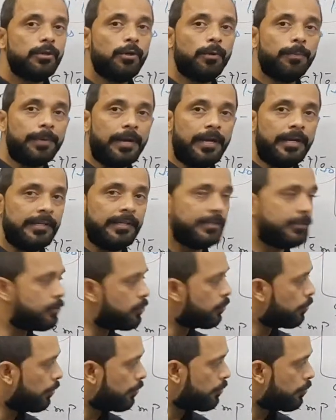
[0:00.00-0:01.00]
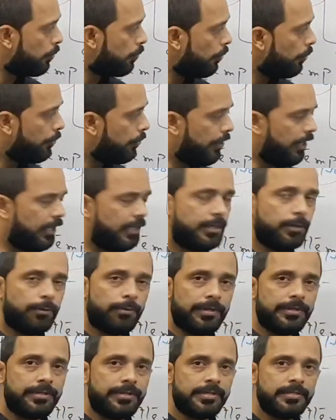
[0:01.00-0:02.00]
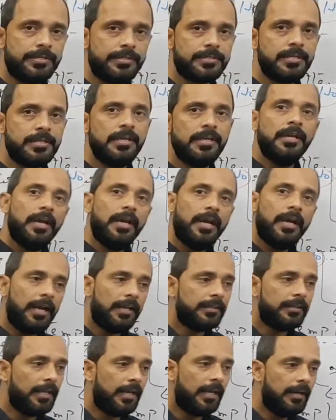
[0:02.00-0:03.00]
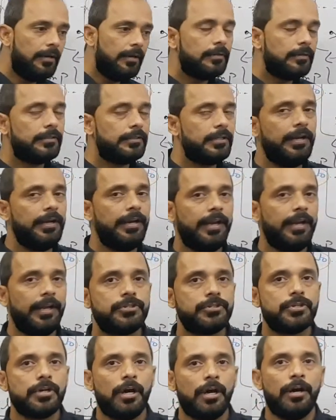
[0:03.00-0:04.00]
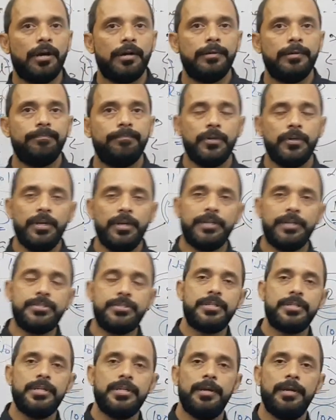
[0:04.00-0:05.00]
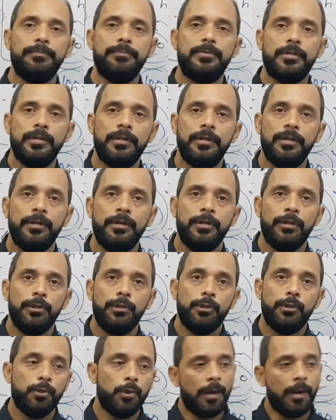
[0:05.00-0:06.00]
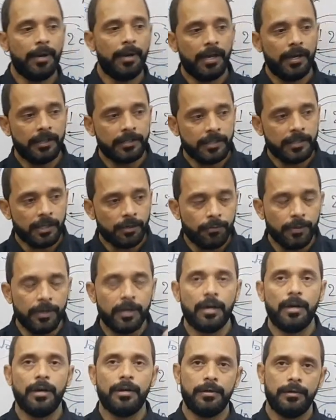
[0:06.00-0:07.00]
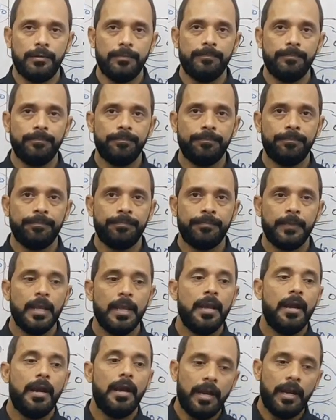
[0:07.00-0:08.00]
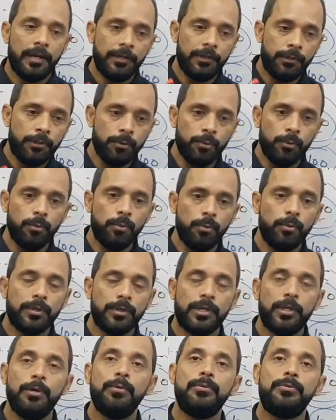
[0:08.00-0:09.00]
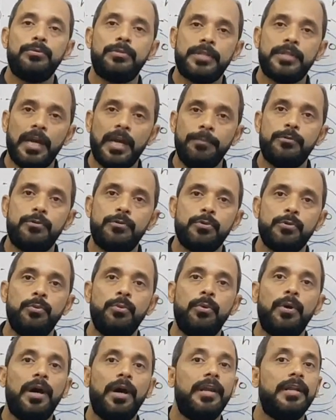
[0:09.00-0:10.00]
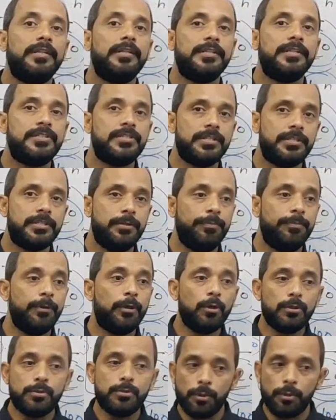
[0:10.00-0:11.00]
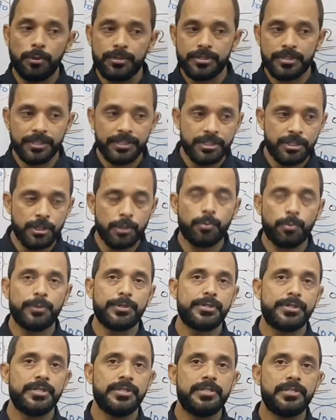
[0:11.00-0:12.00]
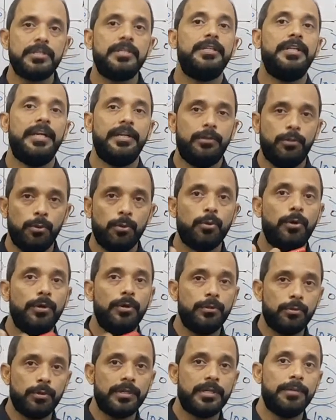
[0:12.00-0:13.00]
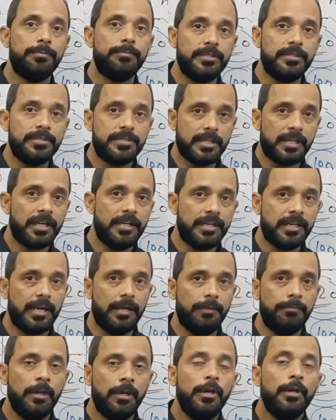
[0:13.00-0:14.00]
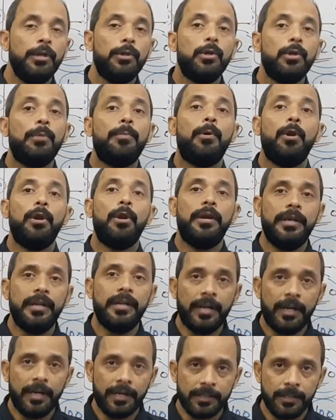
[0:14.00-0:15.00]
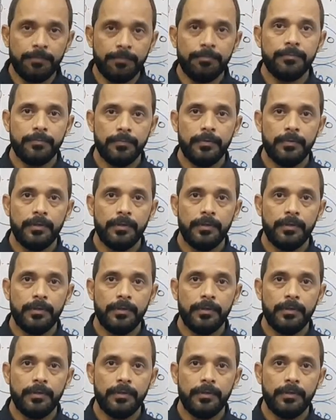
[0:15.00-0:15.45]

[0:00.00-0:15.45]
your planning is to go to 90 questions, and then the next hour, the next attempt, you have another 1 hour, and you give time to another 60, because those 60 questions that you're going to attempt in second time, you have already read them.